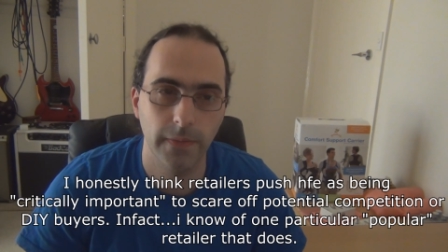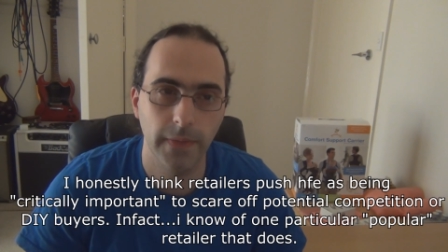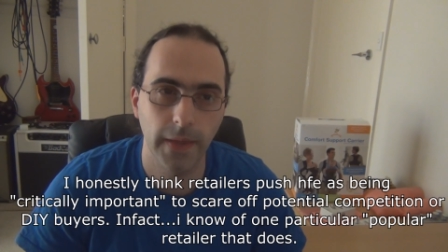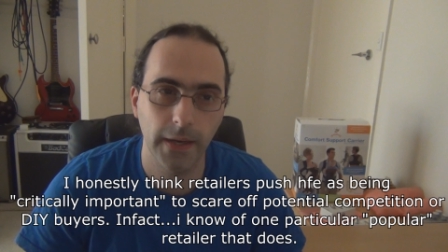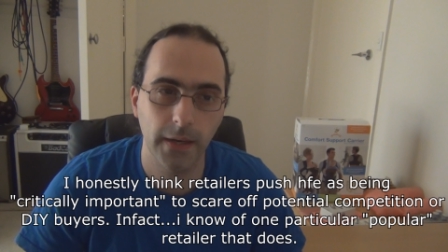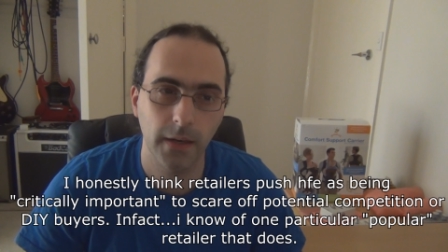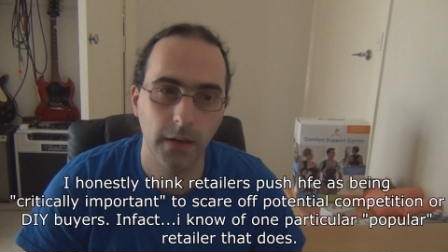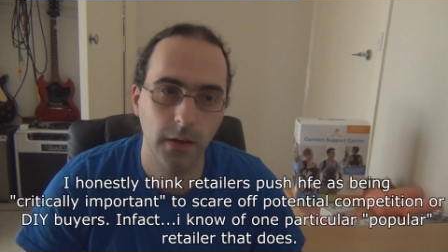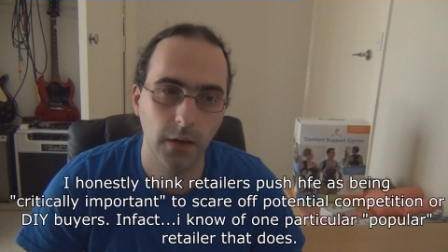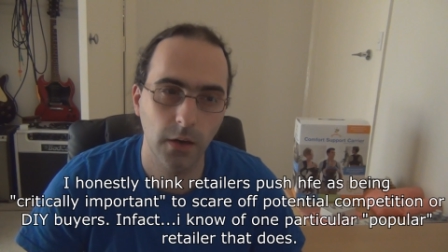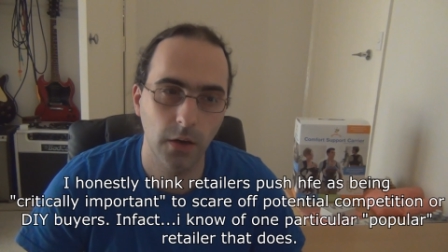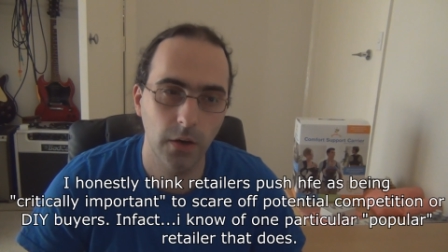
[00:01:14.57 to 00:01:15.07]

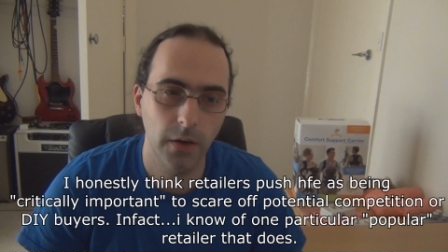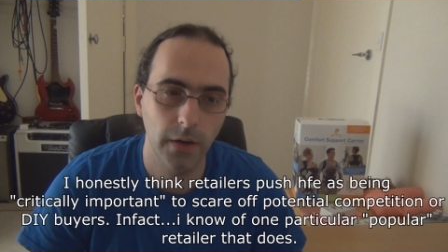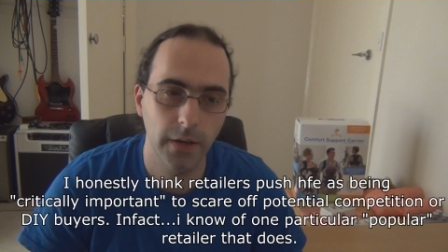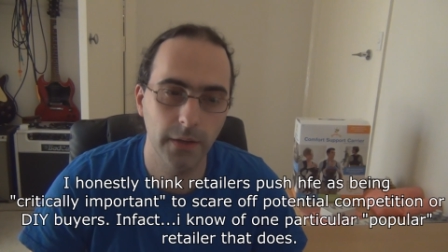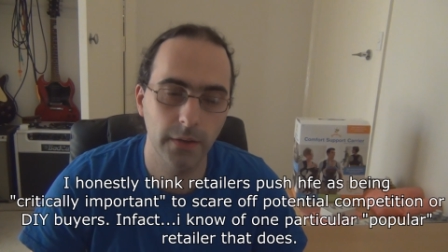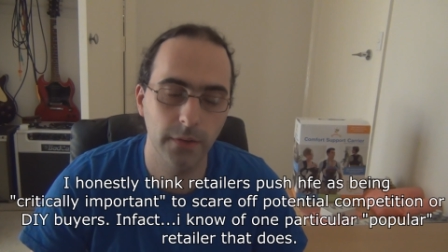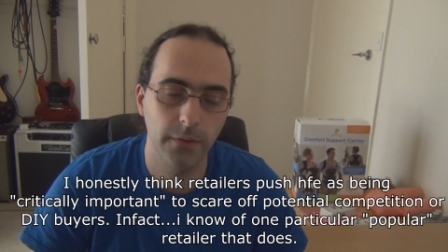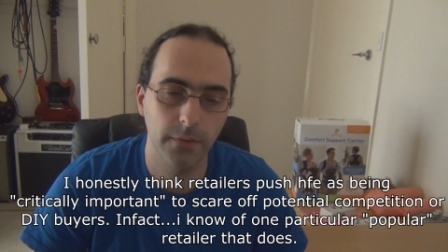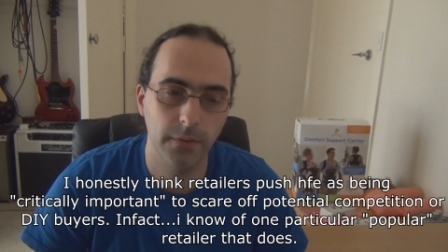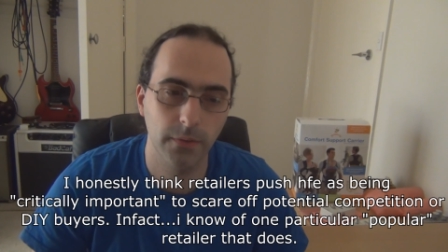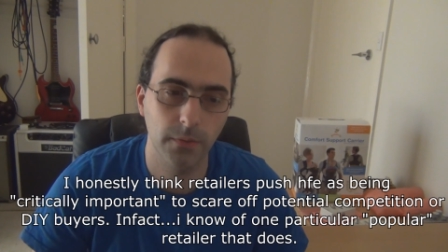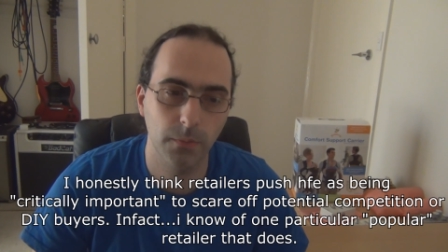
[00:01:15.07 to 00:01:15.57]
That
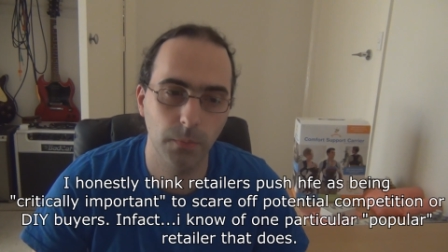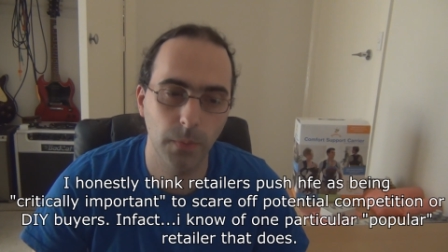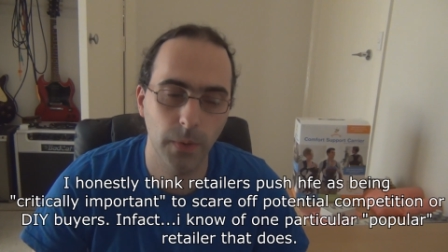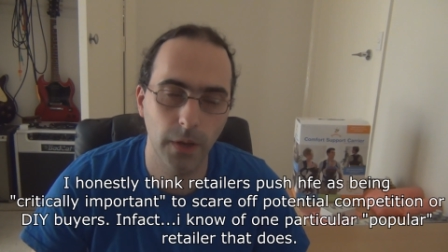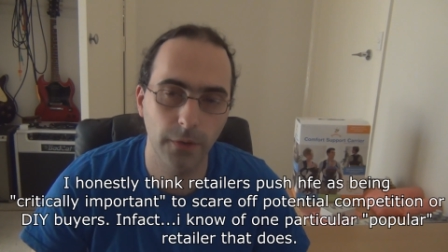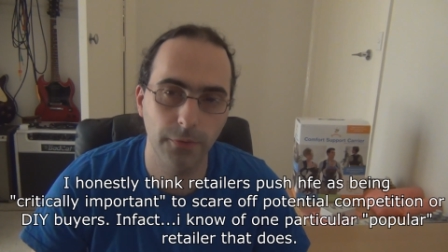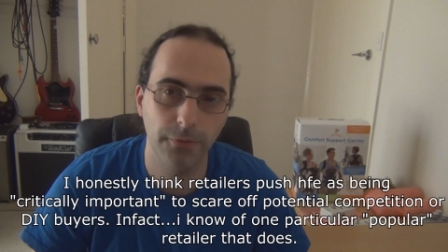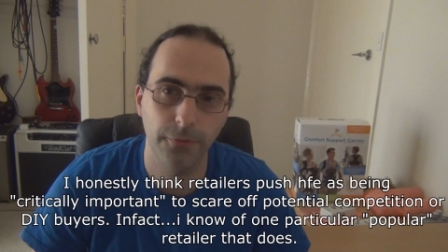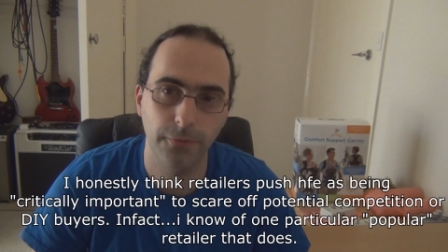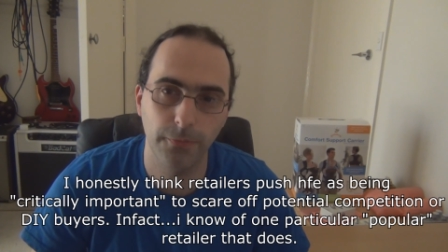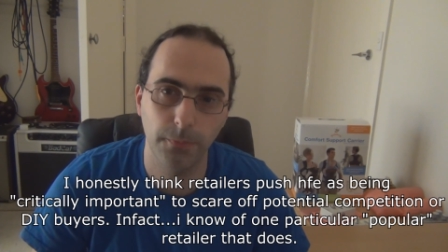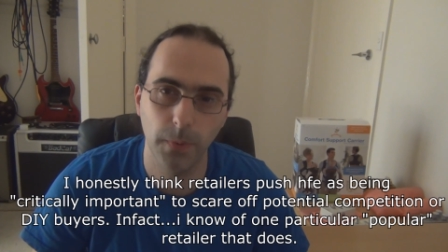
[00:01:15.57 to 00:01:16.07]
kind of, when
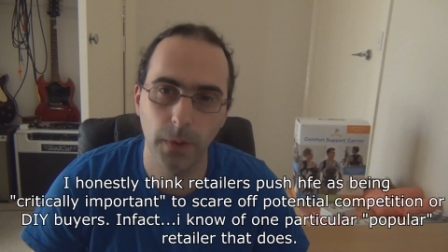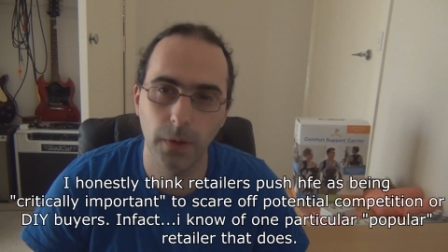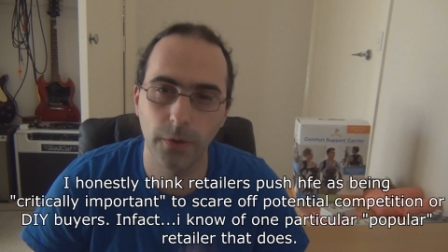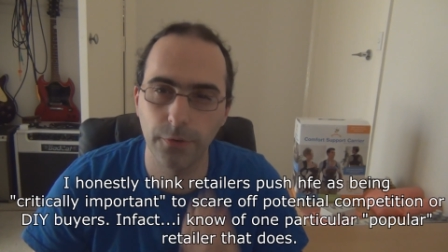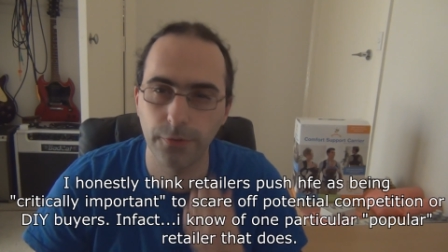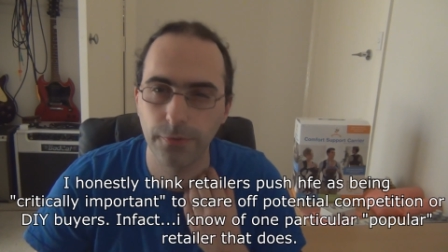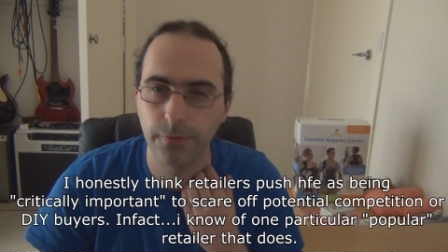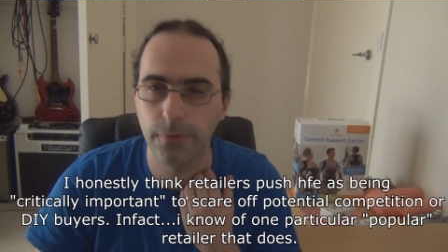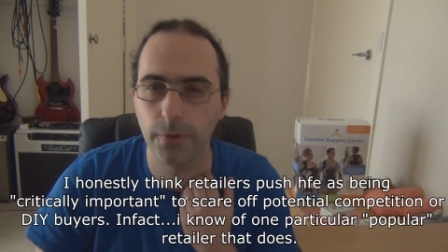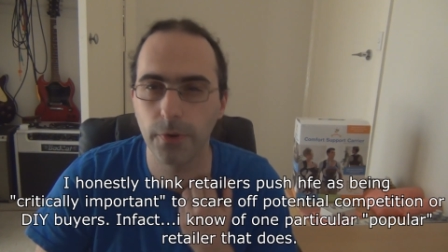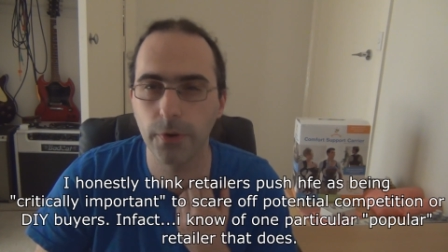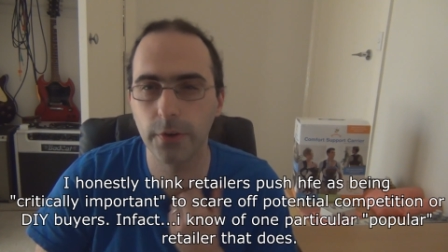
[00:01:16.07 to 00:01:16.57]
I, when I
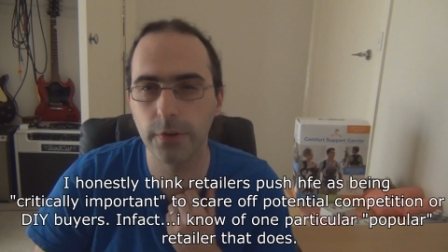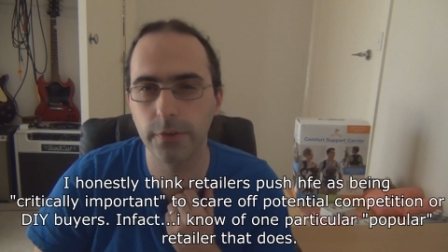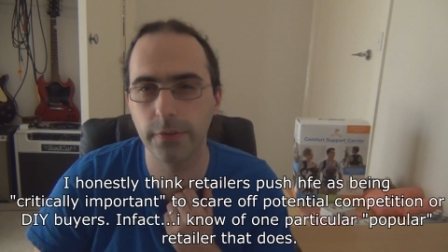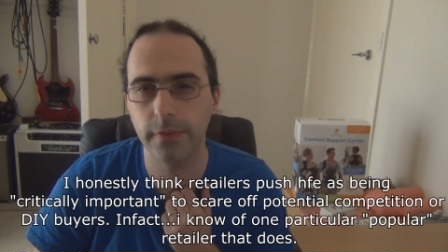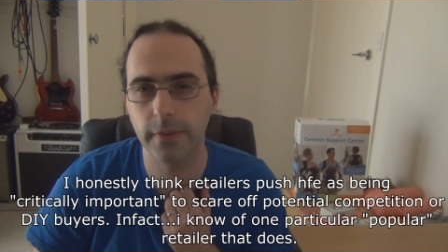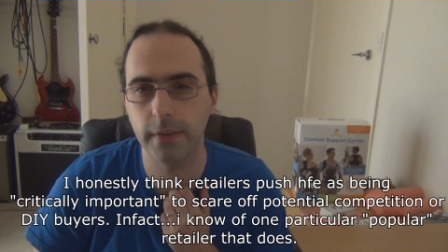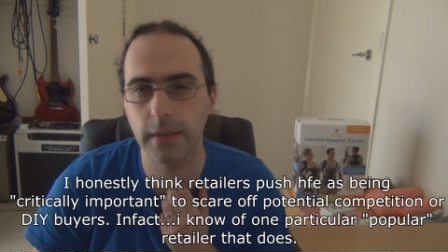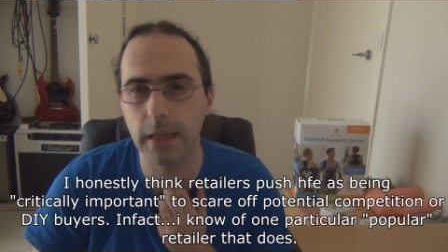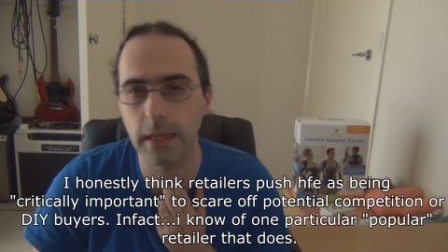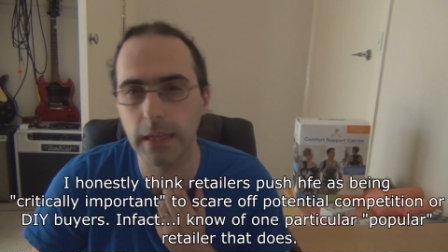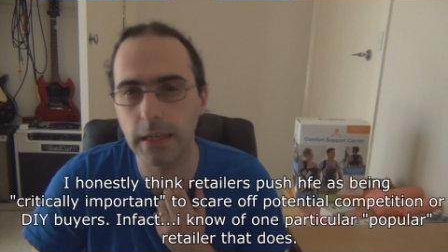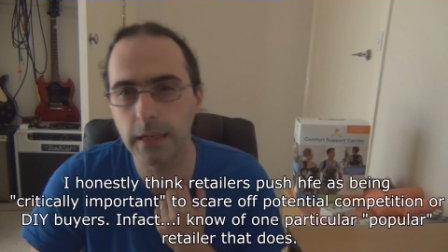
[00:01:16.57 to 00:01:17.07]
was
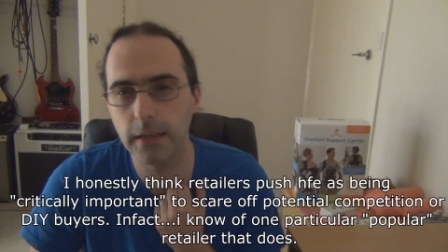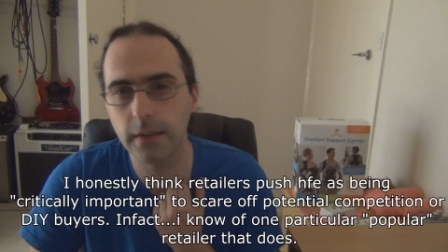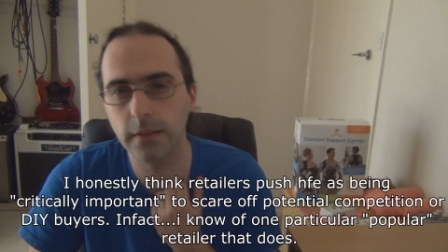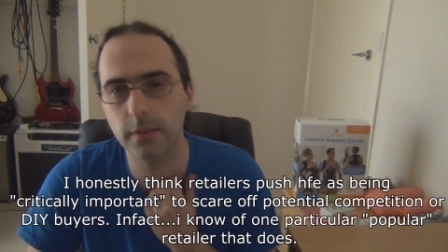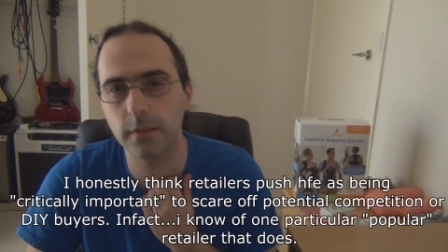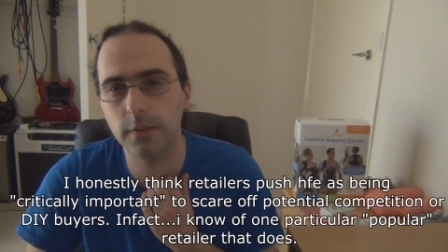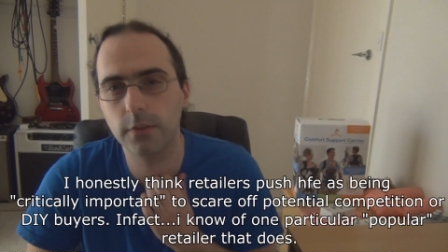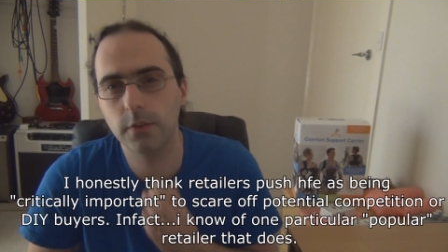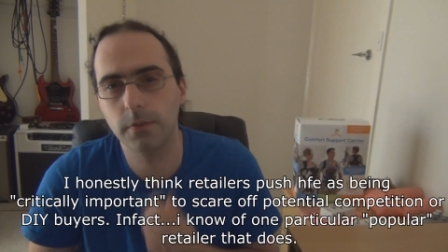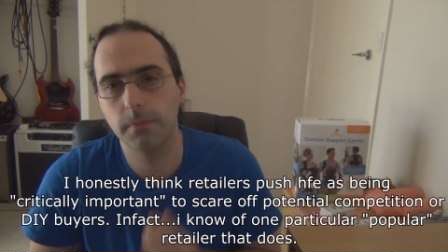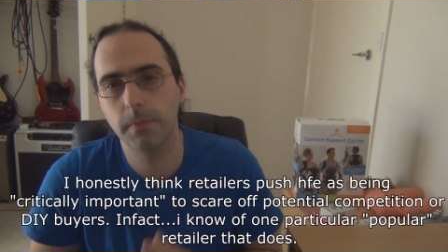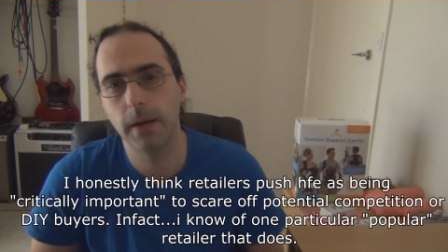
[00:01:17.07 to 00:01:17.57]
first getting
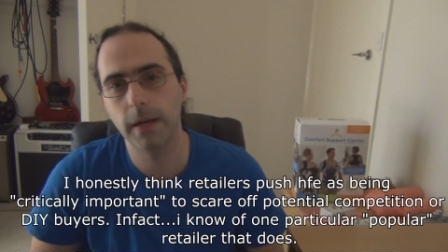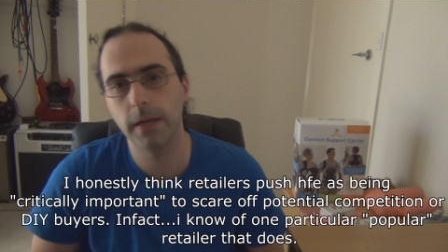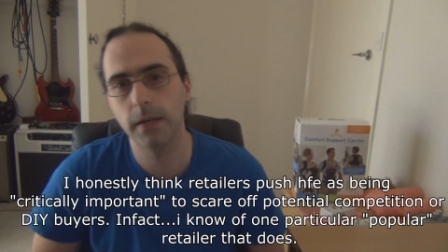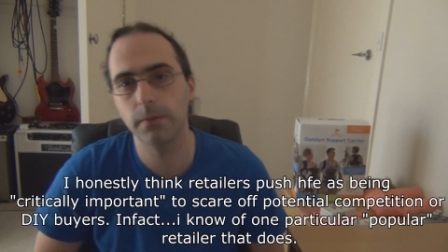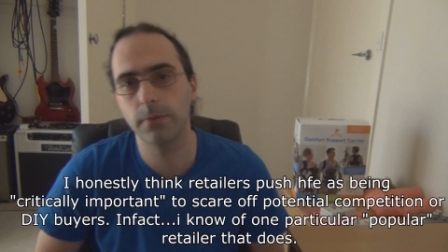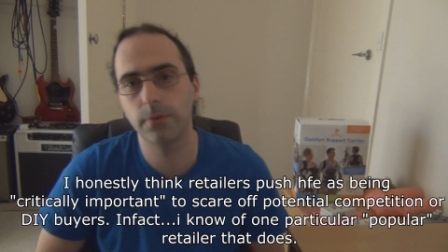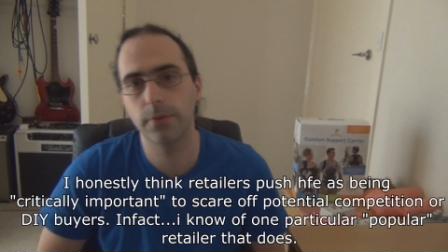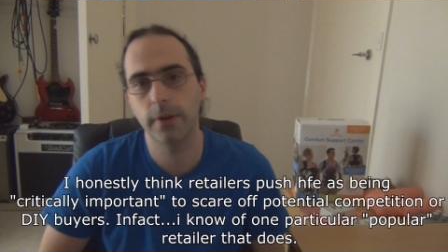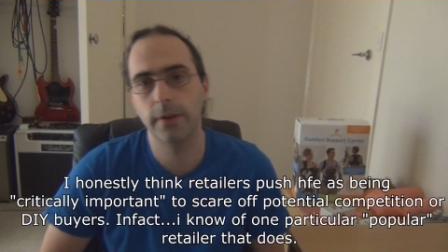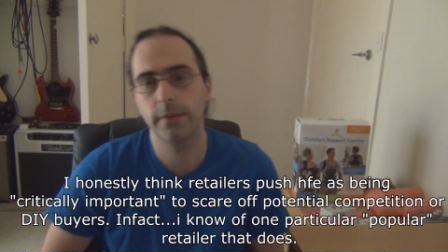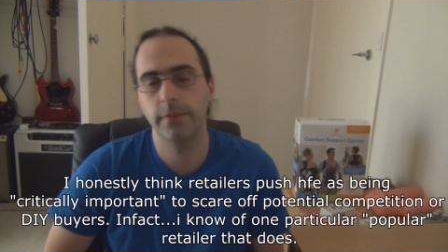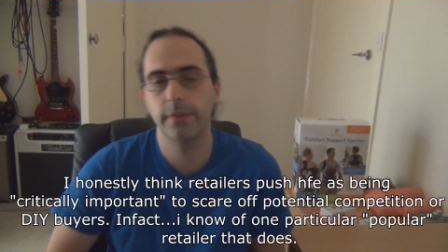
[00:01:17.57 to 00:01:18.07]
into
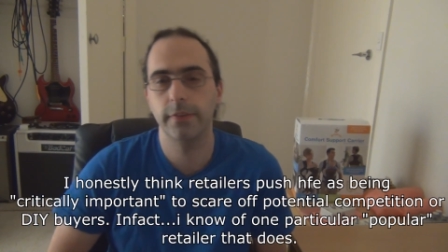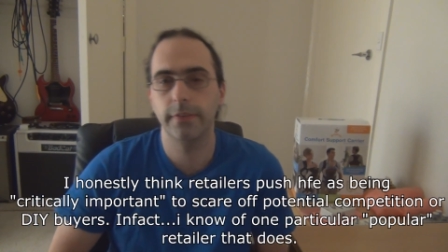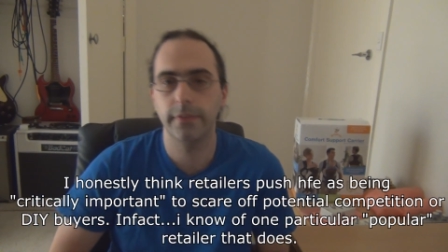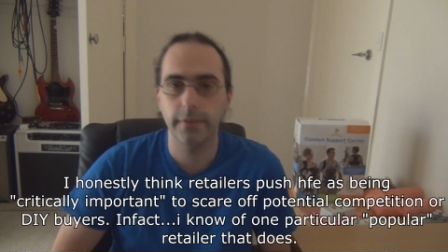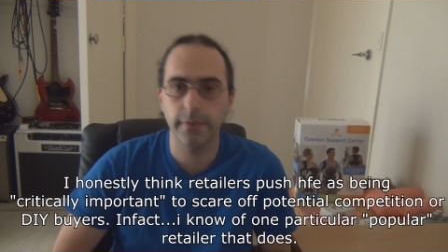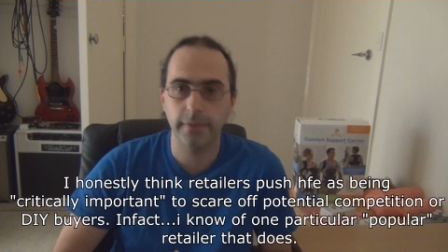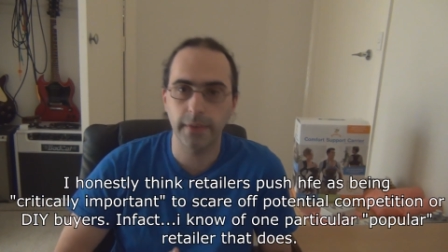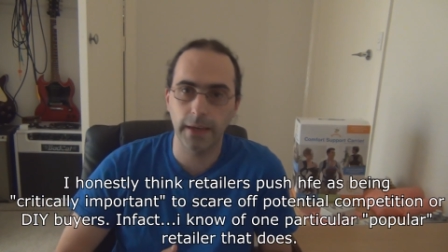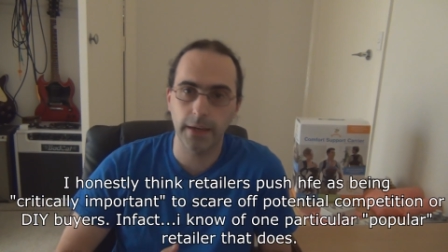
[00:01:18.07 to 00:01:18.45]
germanium transistors,